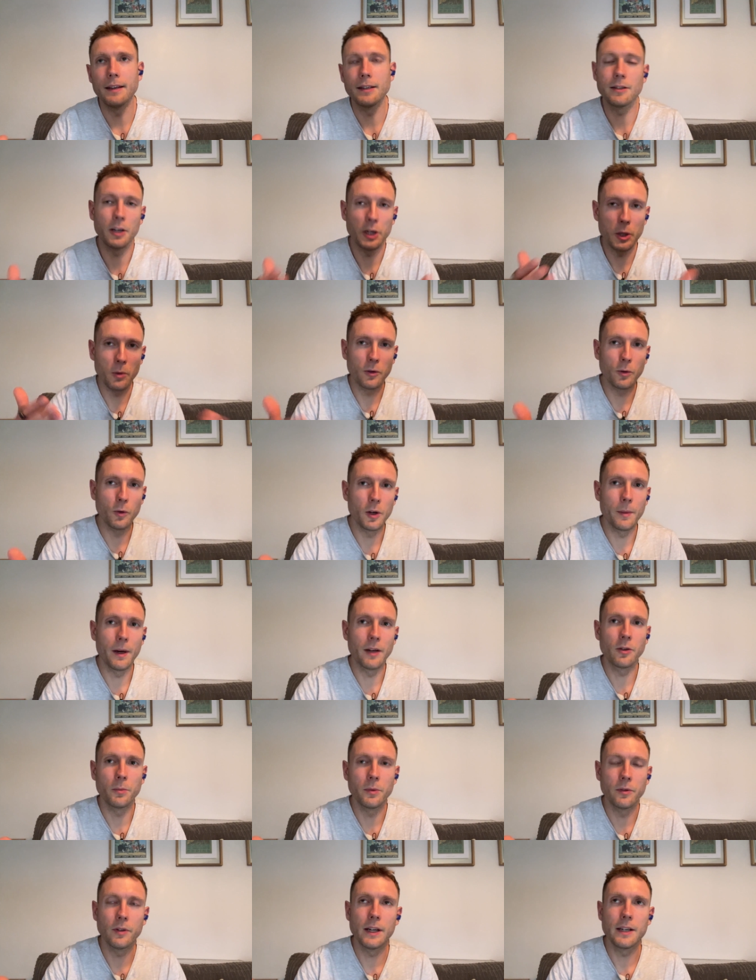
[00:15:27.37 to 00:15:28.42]
It's like you were talking about
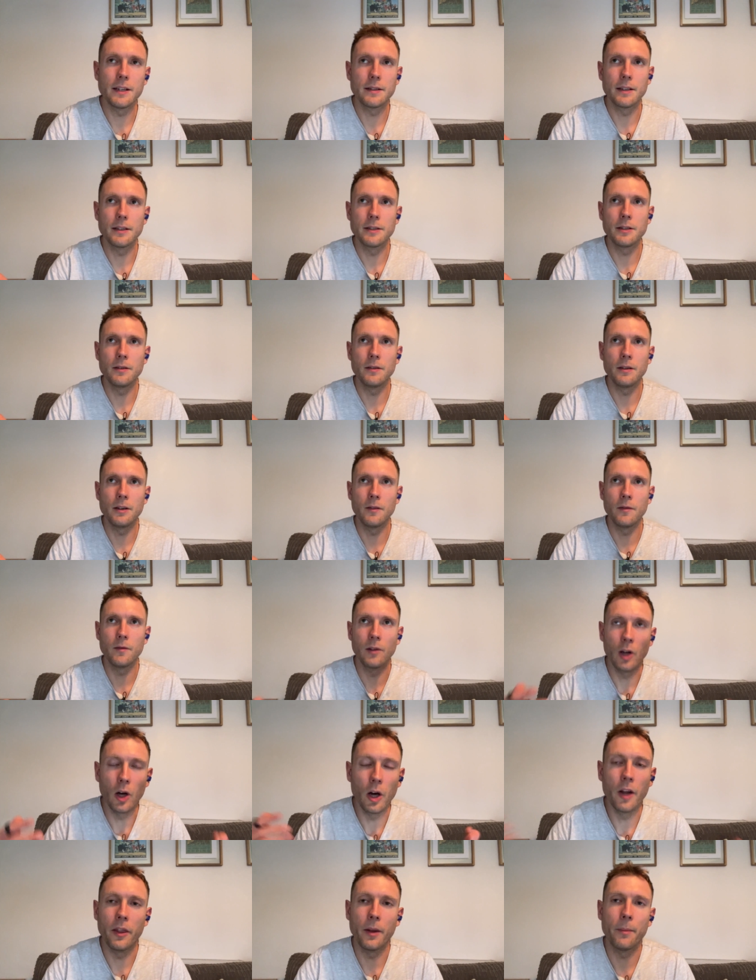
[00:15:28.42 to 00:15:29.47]
some of races. You've
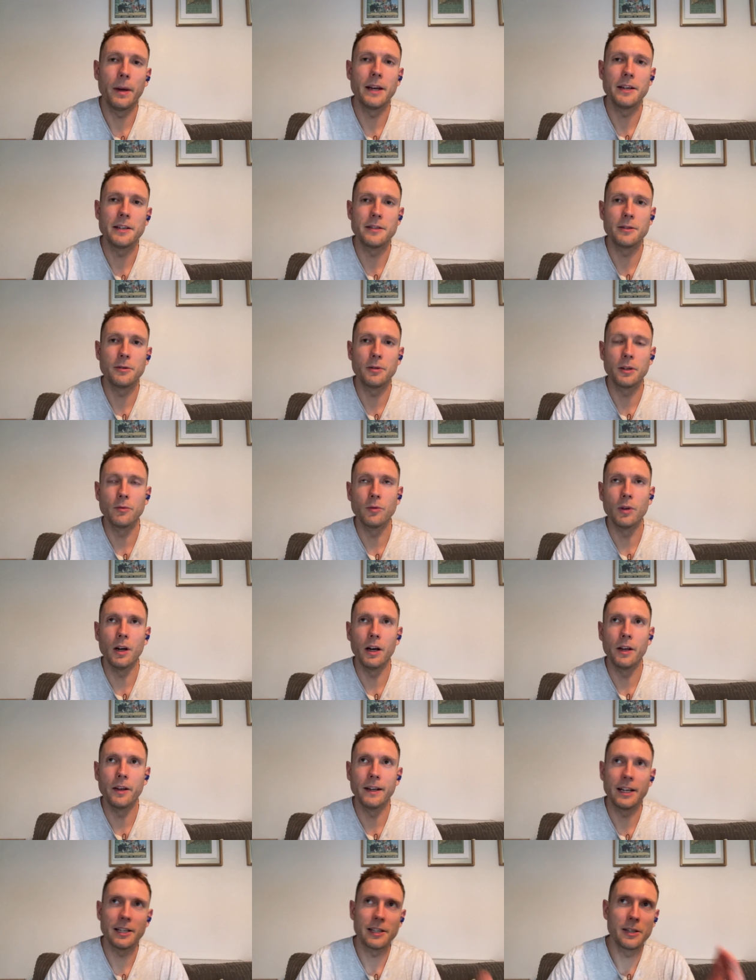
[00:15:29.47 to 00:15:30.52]
learned the paces you can run,
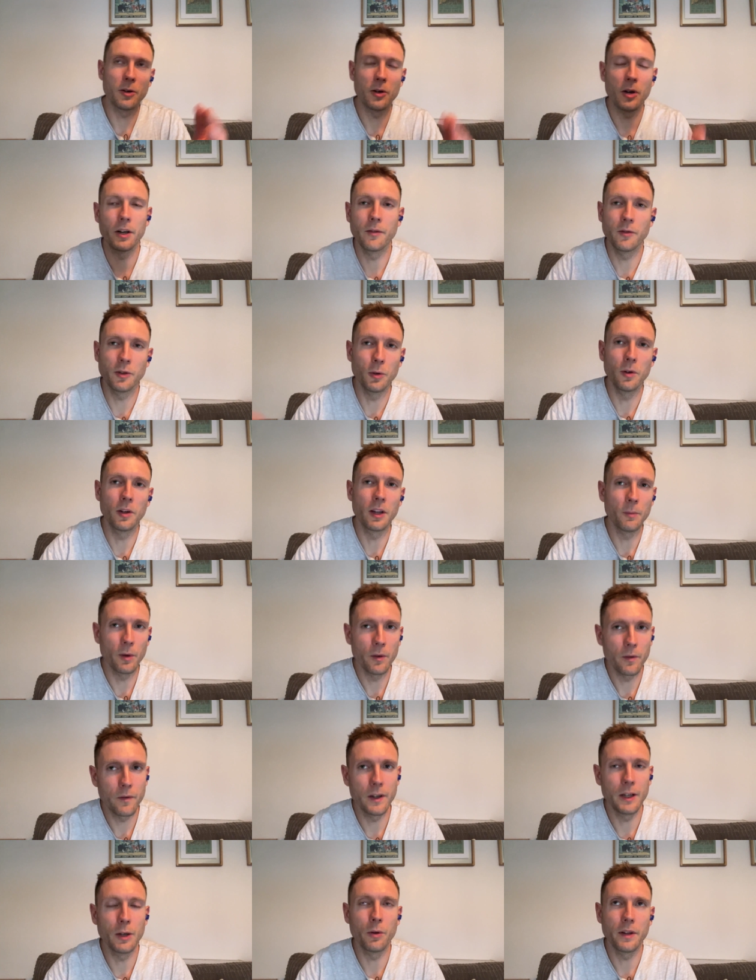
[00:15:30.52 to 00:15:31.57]
and actually you're kind of doing them on
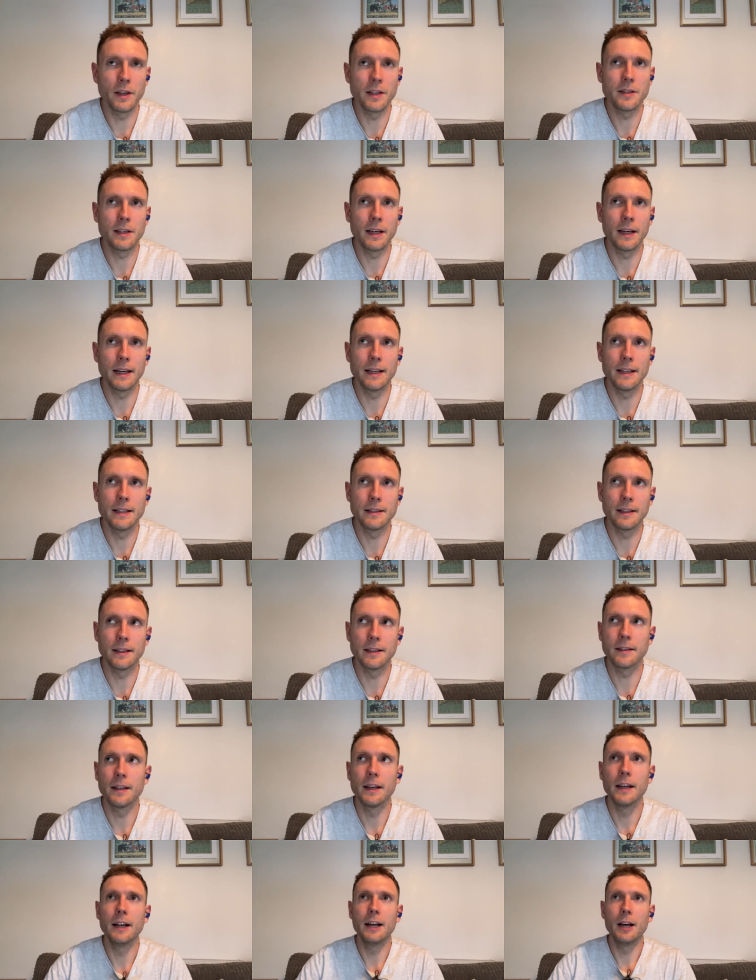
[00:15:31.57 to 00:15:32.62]
feel these days. And
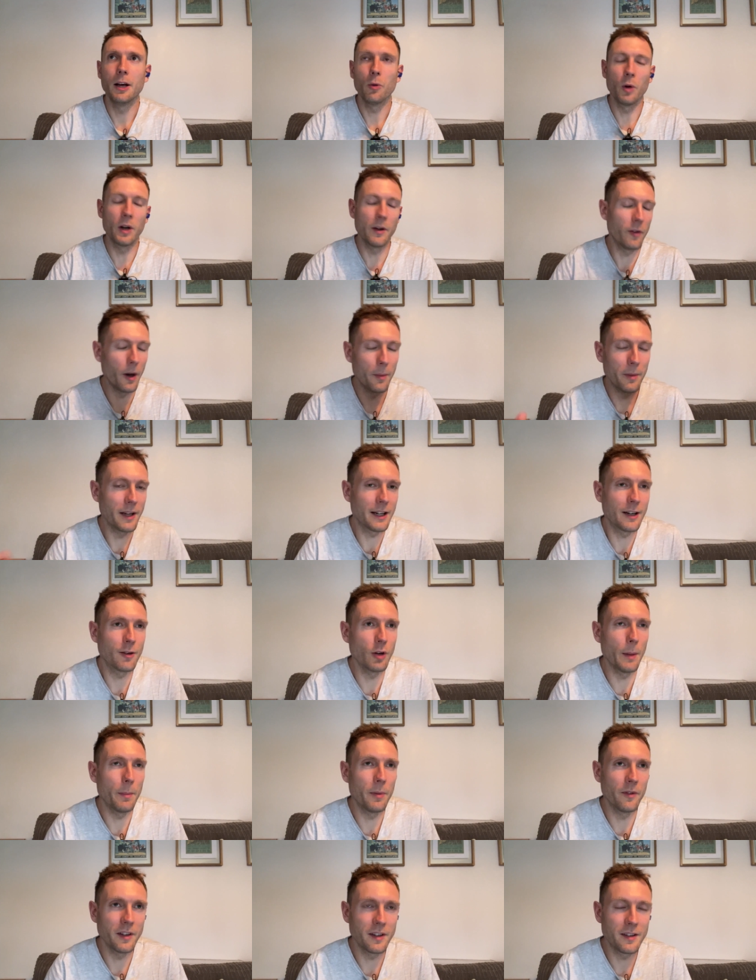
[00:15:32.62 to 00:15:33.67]
when, if I'm in the
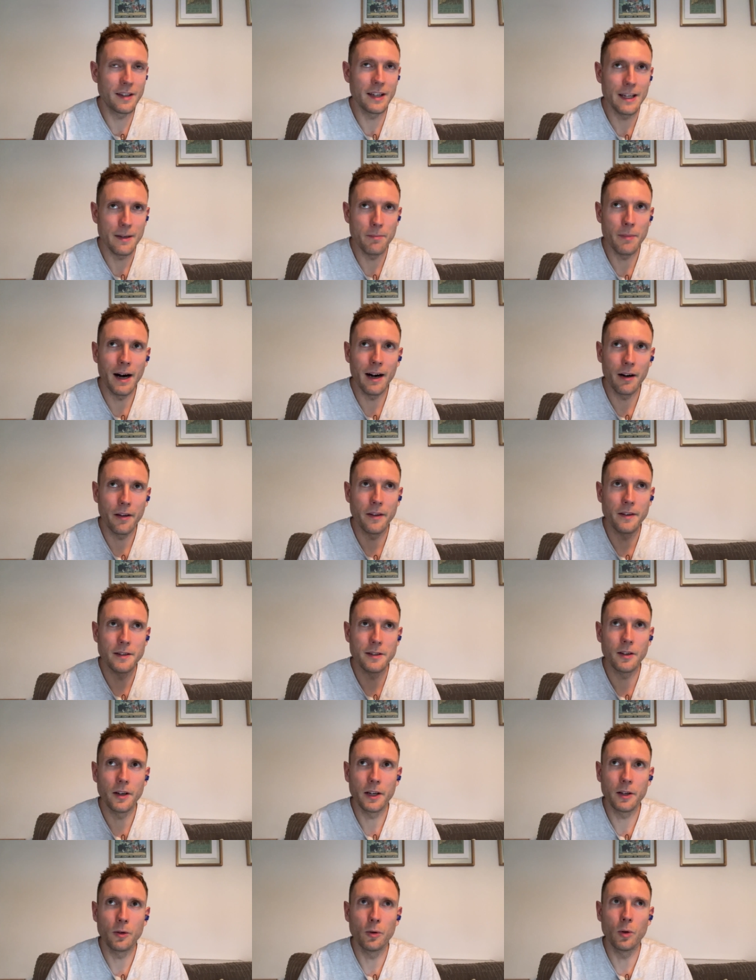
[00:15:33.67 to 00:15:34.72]
grip of a deep marathon
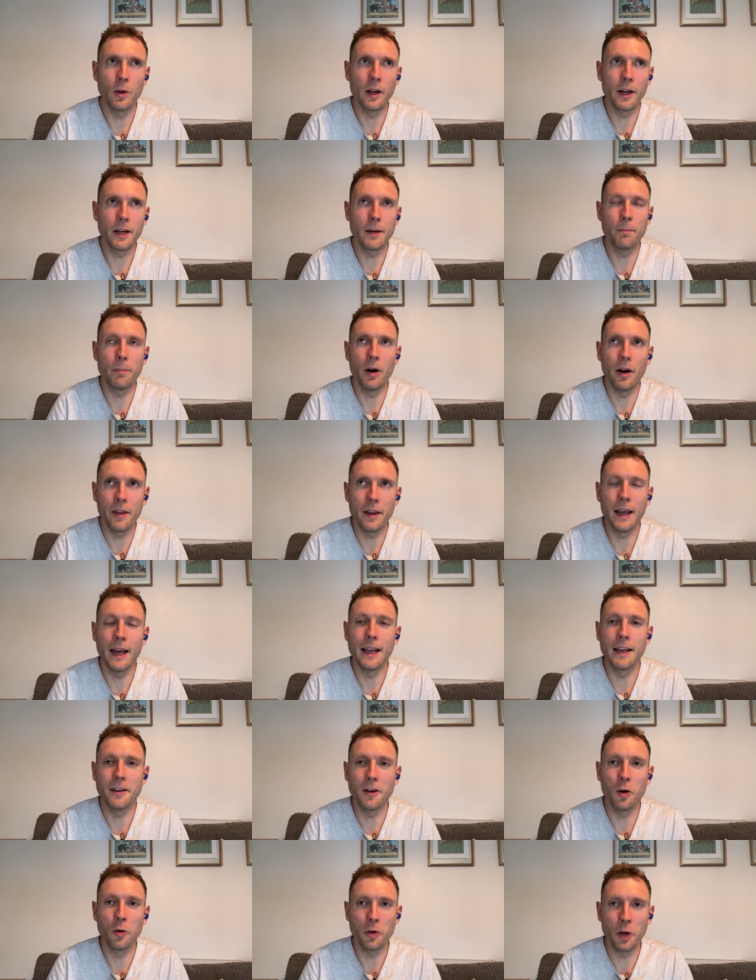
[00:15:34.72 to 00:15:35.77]
cycle, like, by the
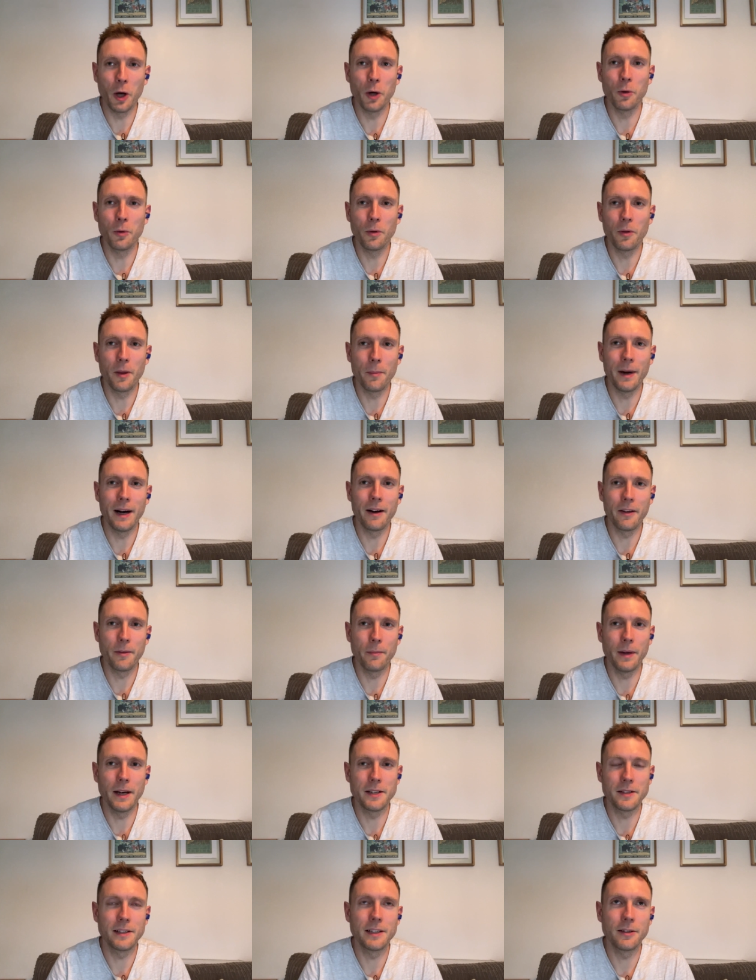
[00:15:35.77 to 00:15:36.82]
end, I'll know the marathon
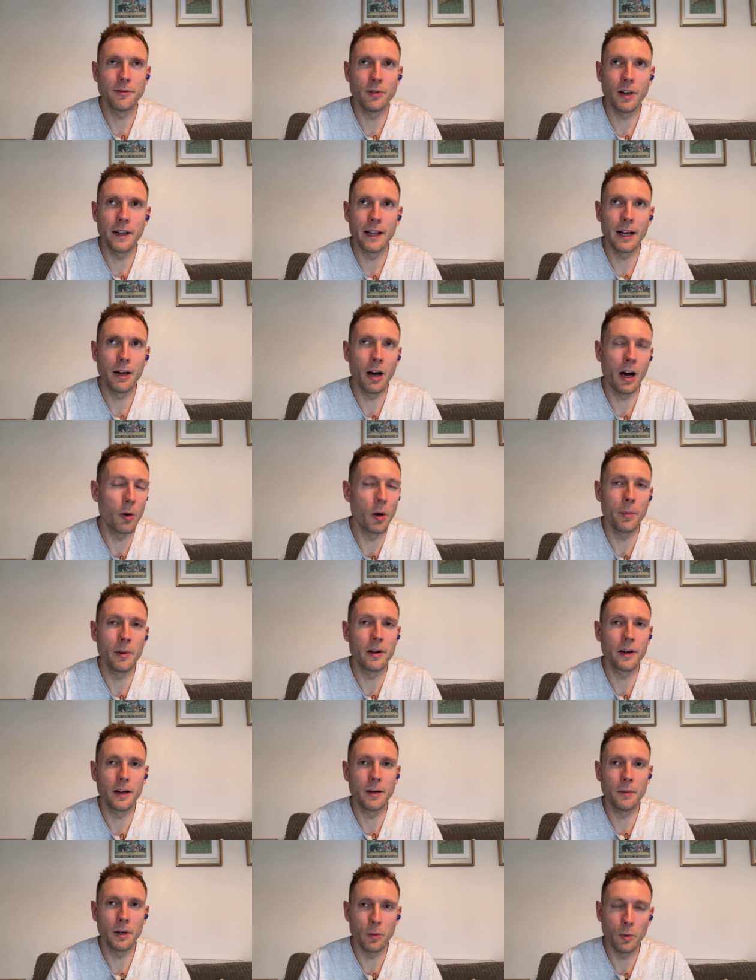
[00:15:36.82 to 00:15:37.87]
pace I need to run at. I won't be
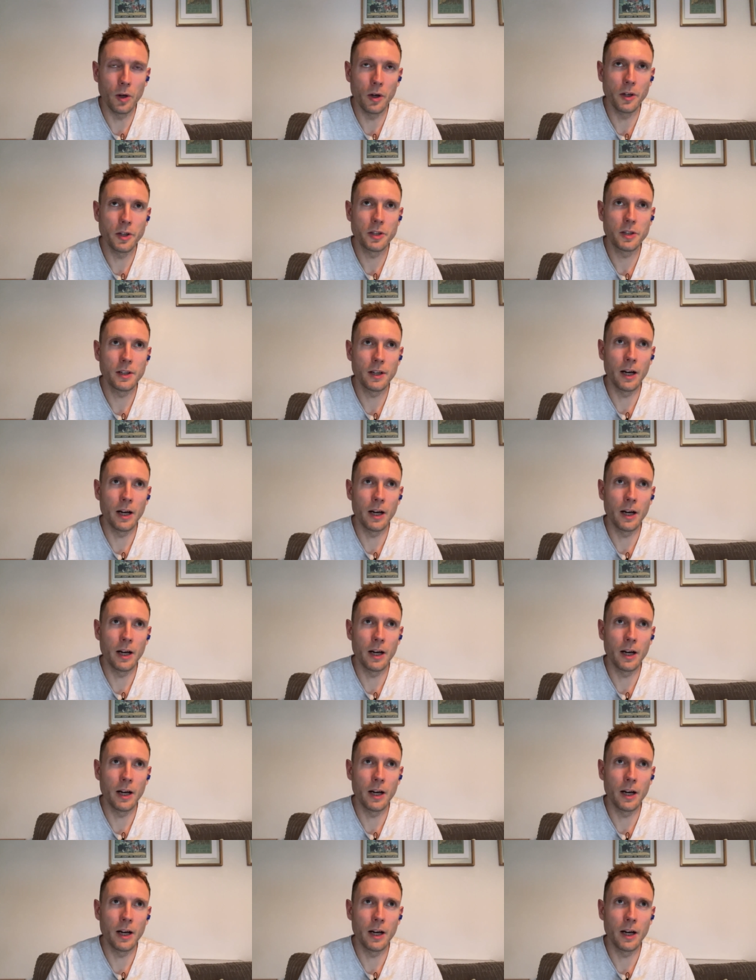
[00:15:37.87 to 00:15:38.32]
looking at my watch.